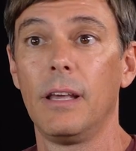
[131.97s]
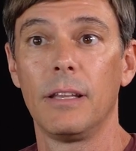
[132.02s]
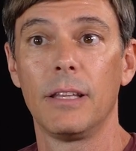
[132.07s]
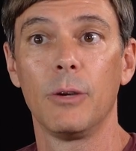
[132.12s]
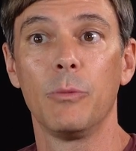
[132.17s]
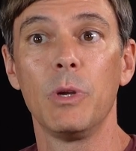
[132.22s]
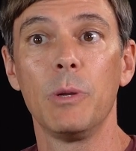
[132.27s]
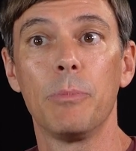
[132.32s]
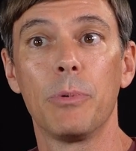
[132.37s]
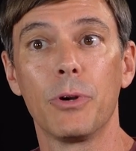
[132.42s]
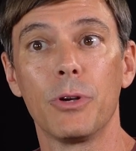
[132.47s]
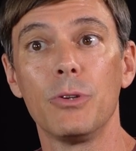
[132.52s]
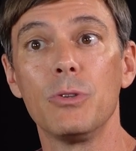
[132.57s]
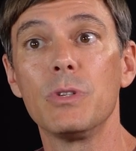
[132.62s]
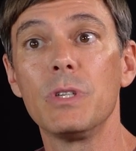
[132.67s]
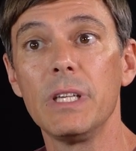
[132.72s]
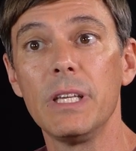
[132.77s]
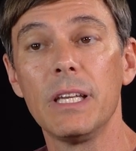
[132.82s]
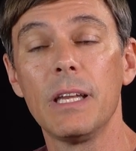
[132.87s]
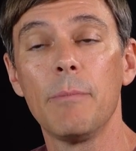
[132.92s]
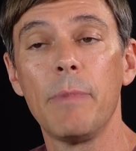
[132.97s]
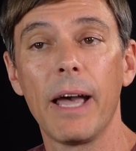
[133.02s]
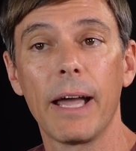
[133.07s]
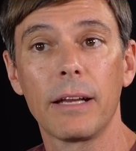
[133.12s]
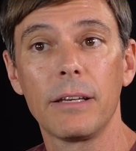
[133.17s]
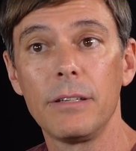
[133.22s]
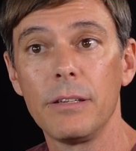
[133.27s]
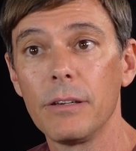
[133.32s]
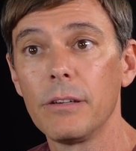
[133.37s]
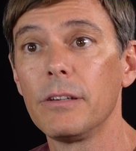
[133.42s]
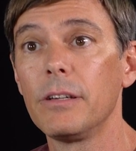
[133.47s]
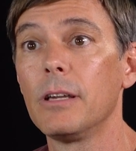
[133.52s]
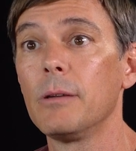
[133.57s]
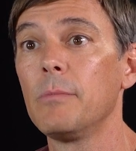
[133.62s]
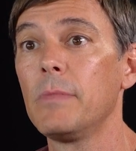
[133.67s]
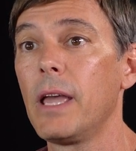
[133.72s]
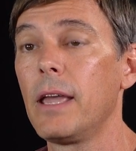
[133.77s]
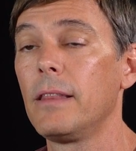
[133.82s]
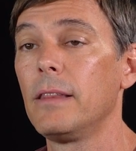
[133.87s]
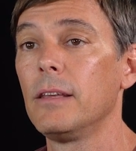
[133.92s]
that we produce in a
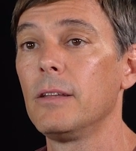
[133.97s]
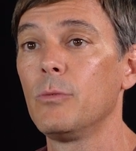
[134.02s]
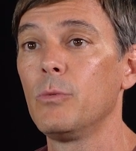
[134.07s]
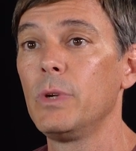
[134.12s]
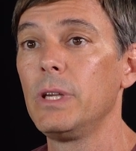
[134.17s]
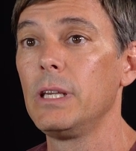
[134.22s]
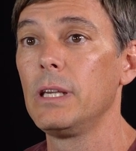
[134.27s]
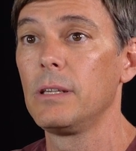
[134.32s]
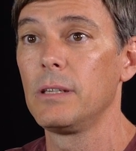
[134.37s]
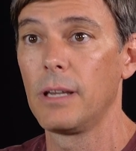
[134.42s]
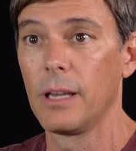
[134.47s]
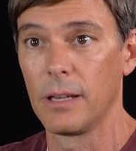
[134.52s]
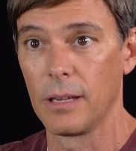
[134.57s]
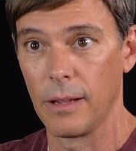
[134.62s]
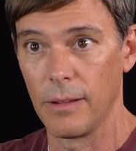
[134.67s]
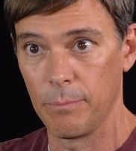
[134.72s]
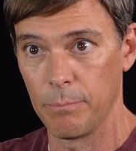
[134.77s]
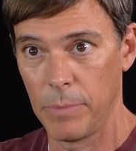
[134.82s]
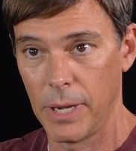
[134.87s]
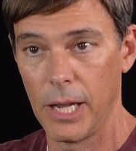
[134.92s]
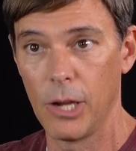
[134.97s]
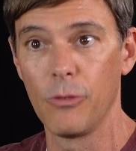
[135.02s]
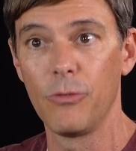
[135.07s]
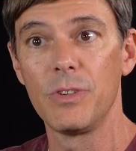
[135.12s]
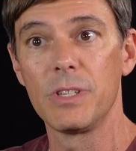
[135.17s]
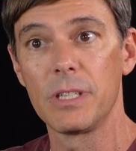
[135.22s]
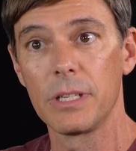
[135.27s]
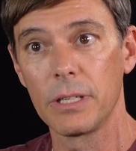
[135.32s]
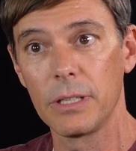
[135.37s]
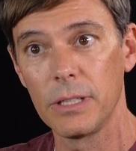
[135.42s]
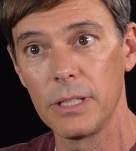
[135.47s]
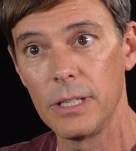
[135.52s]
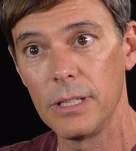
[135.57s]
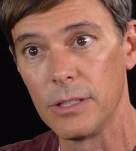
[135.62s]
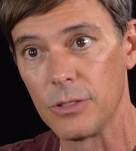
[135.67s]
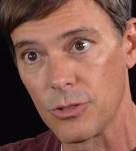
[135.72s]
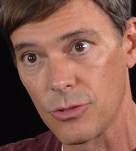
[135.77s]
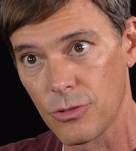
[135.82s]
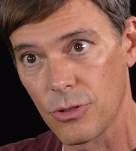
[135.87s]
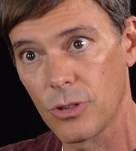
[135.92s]
bacterium, and then we kind of biophysically
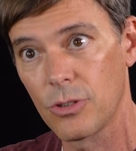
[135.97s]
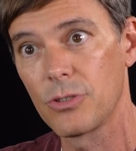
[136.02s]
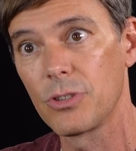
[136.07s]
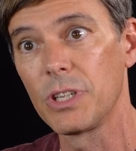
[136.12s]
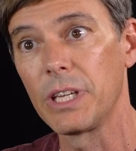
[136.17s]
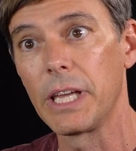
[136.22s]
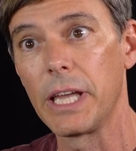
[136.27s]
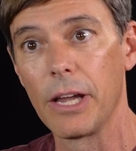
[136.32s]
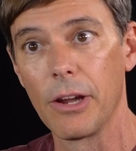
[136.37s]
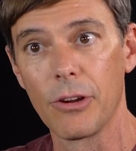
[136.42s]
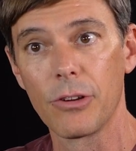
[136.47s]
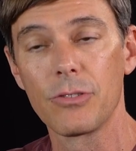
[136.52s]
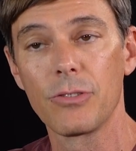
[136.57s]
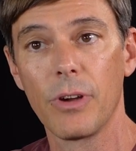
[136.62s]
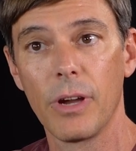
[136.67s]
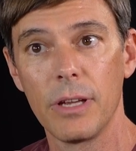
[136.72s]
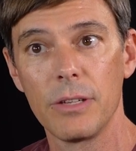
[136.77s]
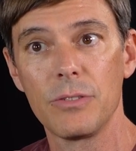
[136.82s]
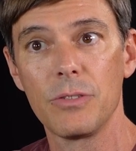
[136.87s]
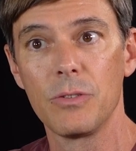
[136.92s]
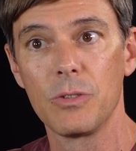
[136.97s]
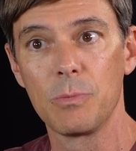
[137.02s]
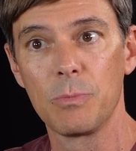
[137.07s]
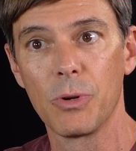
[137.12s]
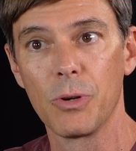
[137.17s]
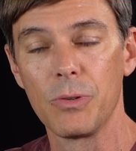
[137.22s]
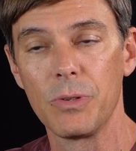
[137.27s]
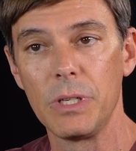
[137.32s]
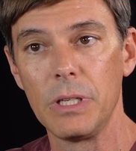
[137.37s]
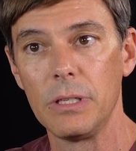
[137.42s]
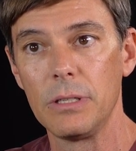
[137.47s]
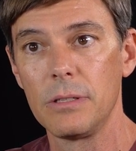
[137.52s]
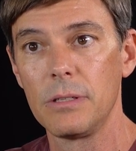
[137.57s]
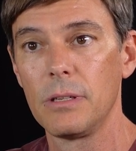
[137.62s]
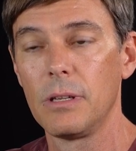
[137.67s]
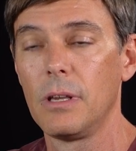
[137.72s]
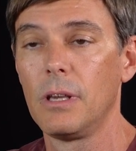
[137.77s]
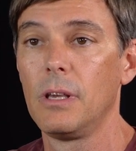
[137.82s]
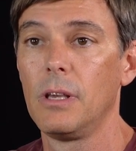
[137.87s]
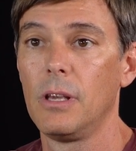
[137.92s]
and structurally characterize those proteins.
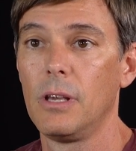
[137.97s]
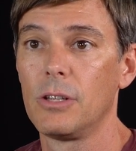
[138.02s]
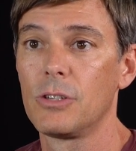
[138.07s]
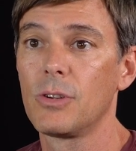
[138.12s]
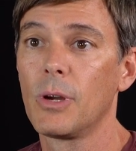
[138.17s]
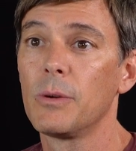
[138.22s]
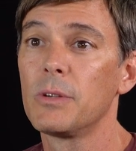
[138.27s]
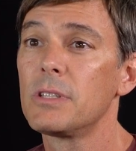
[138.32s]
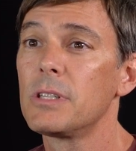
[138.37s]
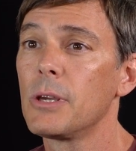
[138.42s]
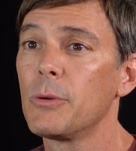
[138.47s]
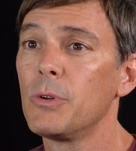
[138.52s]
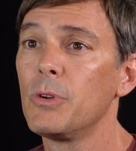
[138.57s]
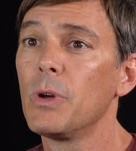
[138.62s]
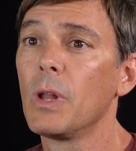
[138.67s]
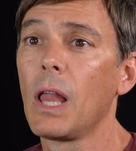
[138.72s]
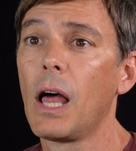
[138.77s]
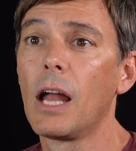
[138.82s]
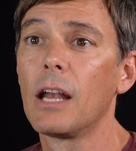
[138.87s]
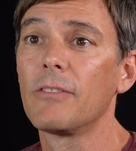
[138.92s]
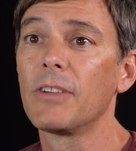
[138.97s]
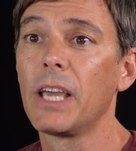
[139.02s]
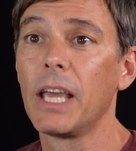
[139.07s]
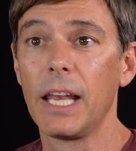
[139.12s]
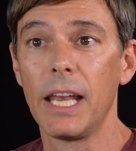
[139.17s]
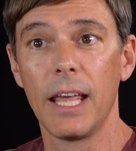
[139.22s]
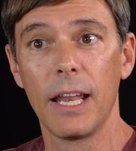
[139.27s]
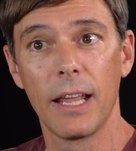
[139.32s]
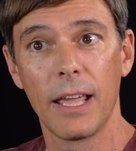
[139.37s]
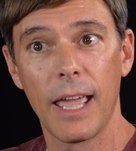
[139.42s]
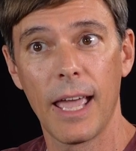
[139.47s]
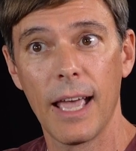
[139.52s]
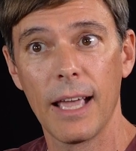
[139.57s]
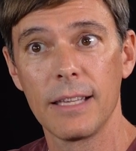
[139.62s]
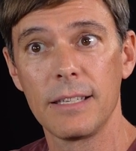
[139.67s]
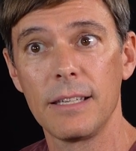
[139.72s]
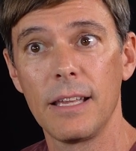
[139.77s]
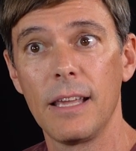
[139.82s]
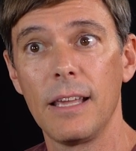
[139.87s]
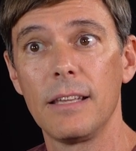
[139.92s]
So I would say we do a lot of kinetic
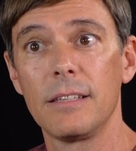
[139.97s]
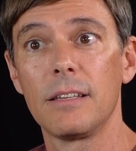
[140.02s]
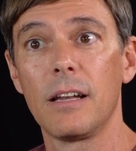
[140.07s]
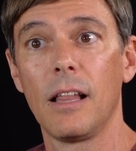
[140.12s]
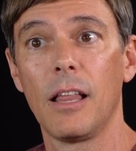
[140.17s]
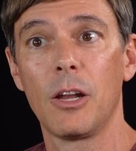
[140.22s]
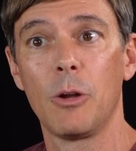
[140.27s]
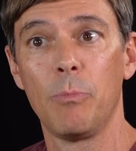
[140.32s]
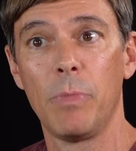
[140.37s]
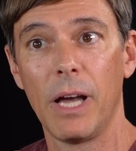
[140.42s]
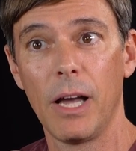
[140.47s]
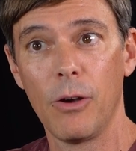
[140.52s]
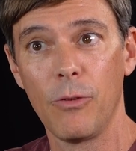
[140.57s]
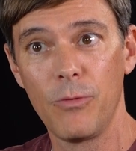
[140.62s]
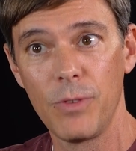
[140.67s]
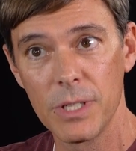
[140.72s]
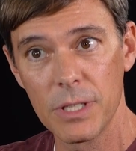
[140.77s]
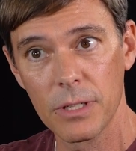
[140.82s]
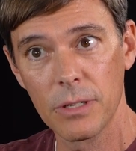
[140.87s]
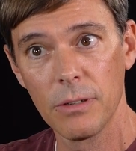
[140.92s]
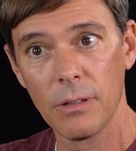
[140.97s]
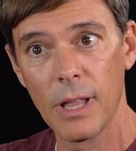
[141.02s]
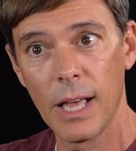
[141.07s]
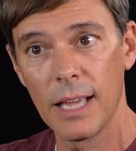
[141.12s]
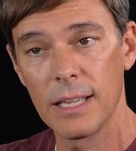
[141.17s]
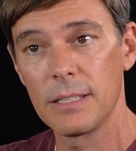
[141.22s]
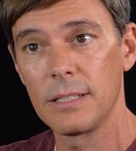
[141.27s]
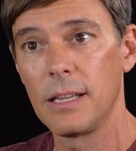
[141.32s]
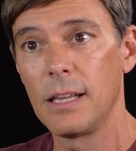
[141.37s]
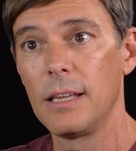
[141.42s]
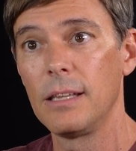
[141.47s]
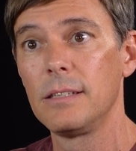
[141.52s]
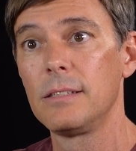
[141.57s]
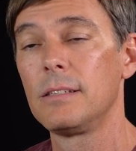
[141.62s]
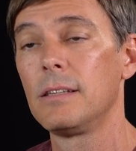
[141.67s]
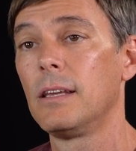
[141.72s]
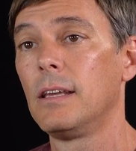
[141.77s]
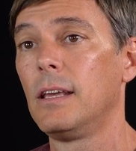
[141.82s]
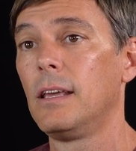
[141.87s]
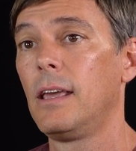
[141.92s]
assays and a lot of biophysical
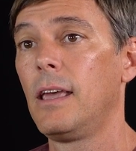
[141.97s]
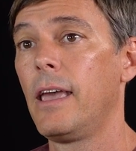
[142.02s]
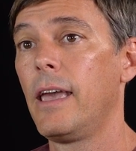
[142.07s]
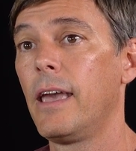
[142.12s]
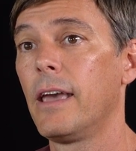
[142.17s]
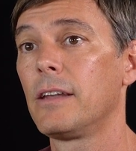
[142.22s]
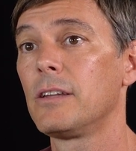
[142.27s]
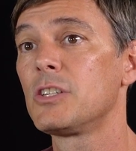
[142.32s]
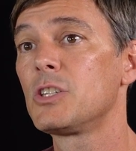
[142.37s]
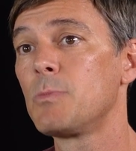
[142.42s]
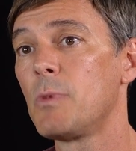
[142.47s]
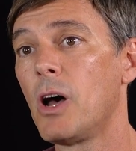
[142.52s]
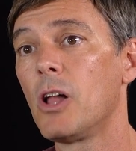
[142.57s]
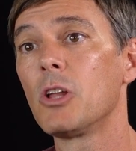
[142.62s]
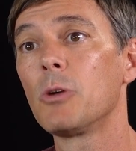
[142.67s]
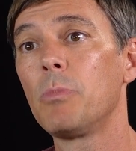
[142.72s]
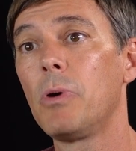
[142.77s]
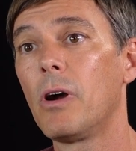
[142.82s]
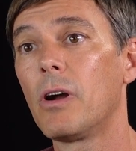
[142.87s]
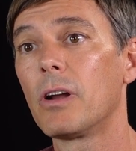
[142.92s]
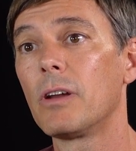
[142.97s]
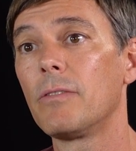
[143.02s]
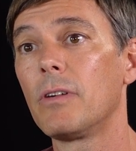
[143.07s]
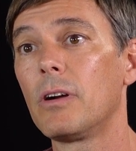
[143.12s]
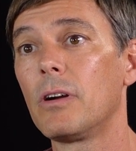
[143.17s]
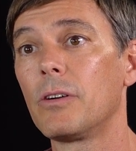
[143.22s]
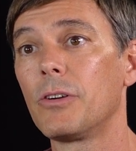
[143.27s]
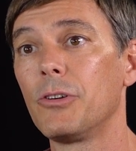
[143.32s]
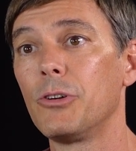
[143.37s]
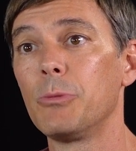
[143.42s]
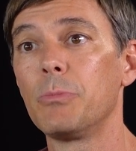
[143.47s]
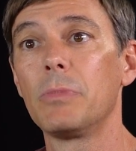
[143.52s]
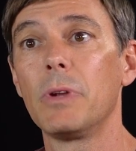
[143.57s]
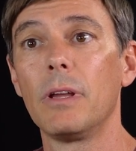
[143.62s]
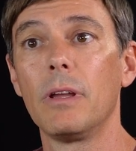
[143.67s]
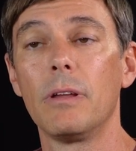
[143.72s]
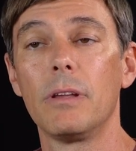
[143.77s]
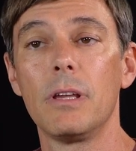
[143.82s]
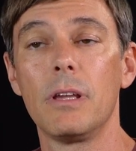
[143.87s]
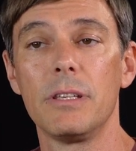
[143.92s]
assays, and a smaller part of our group
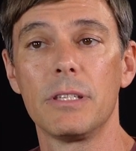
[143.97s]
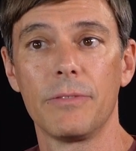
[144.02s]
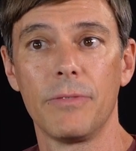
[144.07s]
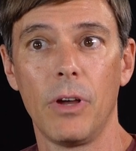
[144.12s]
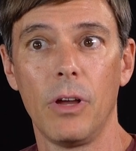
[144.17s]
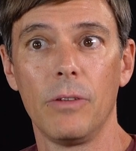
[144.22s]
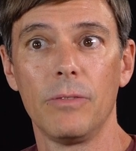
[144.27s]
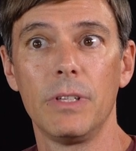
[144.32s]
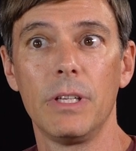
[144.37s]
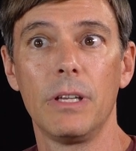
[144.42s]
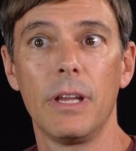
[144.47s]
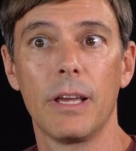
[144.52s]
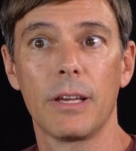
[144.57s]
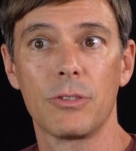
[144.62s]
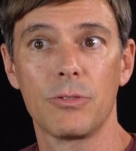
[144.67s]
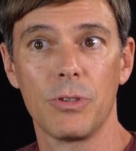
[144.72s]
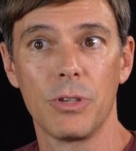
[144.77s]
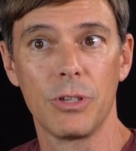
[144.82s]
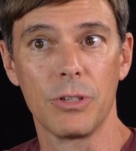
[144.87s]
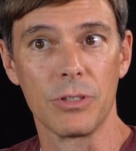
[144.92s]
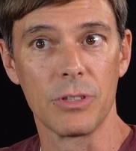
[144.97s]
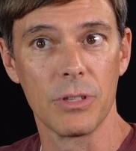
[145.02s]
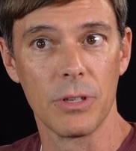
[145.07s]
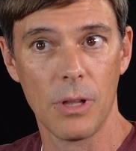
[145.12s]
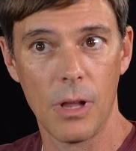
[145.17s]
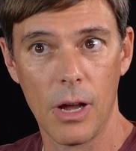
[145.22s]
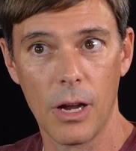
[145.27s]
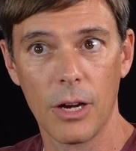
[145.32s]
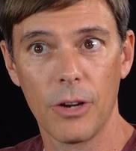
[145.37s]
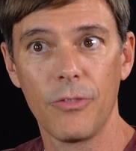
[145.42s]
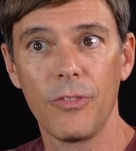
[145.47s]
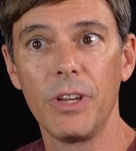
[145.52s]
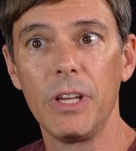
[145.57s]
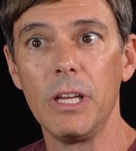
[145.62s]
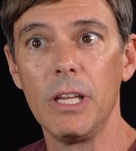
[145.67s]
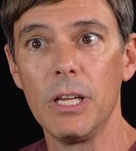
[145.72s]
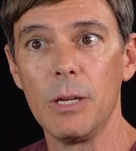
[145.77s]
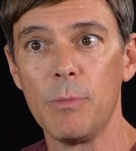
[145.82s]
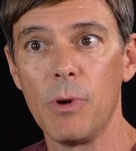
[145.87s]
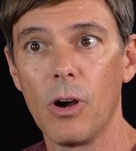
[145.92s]
is involved in X-ray crystallography
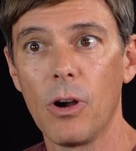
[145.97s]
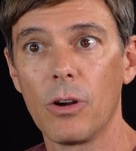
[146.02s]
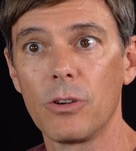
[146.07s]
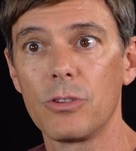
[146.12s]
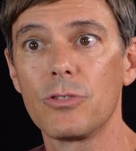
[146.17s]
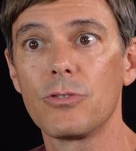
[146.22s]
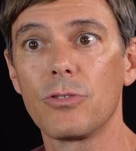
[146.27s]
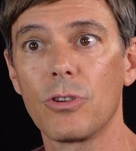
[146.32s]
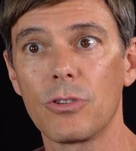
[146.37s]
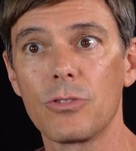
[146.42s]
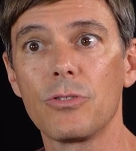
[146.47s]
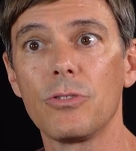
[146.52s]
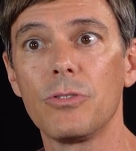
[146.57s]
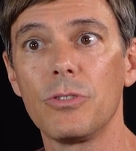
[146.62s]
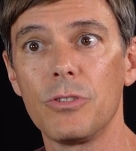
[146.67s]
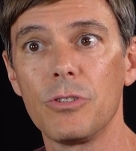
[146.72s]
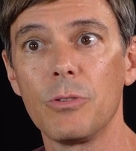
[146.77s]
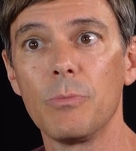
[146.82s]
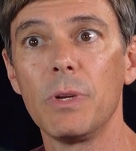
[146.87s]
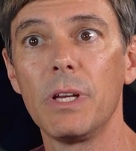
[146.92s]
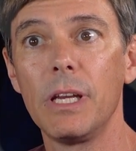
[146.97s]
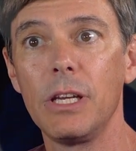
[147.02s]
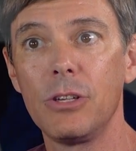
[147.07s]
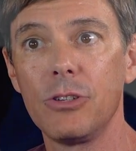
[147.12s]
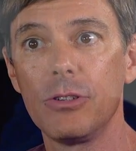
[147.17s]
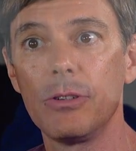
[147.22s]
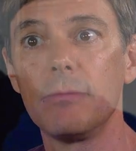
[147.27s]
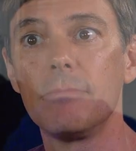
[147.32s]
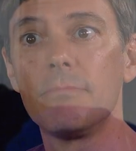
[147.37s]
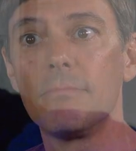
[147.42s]
and NMR structural determination.